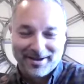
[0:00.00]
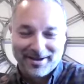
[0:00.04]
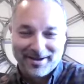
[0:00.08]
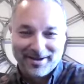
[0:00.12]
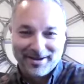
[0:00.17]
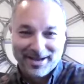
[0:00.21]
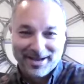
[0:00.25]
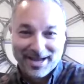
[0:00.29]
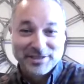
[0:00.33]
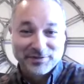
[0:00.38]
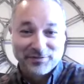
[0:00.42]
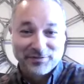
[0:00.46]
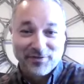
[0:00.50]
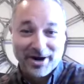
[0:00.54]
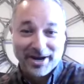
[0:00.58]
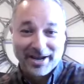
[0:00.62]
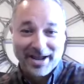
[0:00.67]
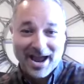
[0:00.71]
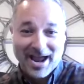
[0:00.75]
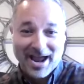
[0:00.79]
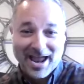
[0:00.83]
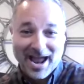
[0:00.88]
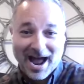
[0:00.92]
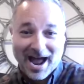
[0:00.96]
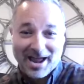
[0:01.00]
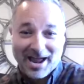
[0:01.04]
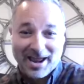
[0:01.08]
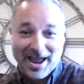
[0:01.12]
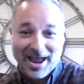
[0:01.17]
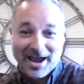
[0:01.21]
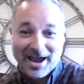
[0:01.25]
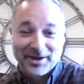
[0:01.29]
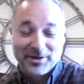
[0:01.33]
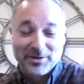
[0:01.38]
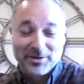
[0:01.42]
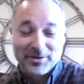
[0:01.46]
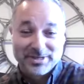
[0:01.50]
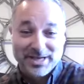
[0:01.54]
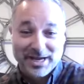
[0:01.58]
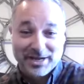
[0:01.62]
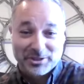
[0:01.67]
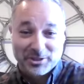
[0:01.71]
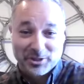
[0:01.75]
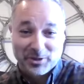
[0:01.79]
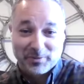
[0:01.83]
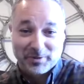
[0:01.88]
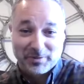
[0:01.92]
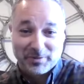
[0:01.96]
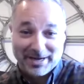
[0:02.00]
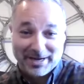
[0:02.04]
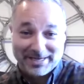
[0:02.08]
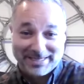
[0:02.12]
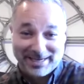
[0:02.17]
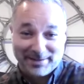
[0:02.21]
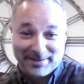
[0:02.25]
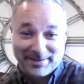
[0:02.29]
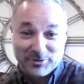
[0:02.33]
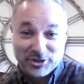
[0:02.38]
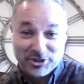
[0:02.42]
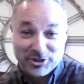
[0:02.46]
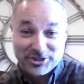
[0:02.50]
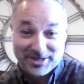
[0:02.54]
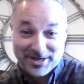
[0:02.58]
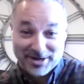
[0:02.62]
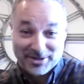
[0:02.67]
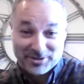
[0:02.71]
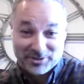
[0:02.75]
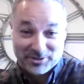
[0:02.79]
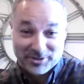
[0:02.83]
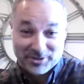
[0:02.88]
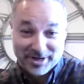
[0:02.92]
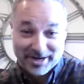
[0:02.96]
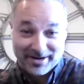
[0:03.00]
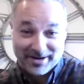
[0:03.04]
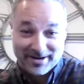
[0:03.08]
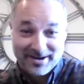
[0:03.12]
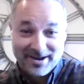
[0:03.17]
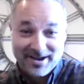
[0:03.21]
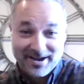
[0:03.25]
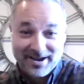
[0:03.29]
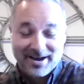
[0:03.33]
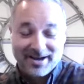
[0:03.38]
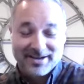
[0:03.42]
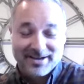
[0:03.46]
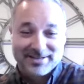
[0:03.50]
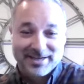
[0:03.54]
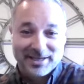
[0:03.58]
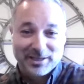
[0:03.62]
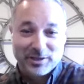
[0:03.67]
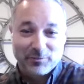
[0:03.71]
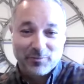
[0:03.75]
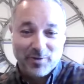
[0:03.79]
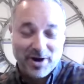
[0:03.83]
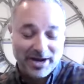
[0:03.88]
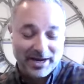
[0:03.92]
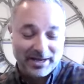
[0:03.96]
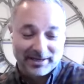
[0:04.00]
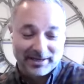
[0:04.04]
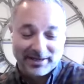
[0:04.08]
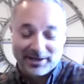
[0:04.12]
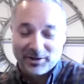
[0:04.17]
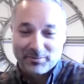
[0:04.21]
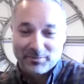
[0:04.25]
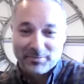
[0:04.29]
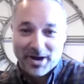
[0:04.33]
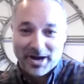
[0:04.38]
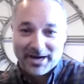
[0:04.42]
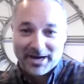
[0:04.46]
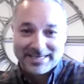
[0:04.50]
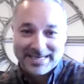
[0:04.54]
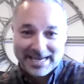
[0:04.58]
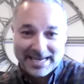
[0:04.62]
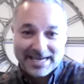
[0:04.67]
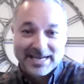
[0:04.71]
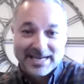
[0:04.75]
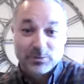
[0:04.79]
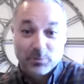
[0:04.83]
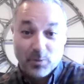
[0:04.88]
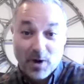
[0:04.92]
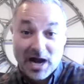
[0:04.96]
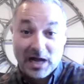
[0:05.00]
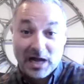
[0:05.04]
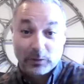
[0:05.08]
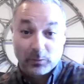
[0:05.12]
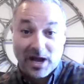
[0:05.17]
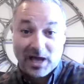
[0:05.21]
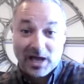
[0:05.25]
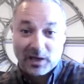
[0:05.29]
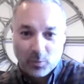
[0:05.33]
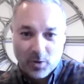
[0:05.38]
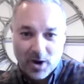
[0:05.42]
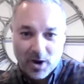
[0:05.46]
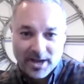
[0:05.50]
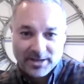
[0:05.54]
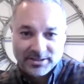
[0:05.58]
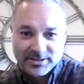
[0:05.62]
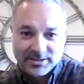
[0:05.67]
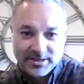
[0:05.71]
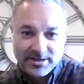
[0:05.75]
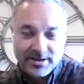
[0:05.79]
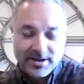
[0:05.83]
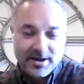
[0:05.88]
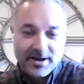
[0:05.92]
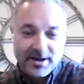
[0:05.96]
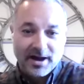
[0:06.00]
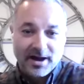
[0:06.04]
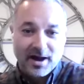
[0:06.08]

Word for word: Yeah, it's funny. I I, I used that term with my team just yesterday. I said the regulator bodies. It is wild wild west.